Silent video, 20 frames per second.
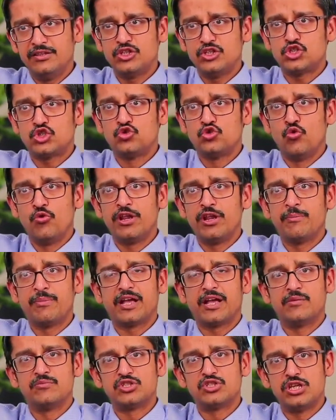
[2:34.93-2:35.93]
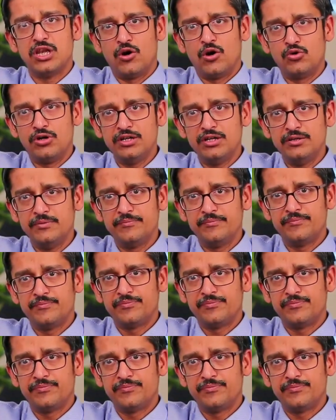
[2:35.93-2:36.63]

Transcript: the snoring becomes louder,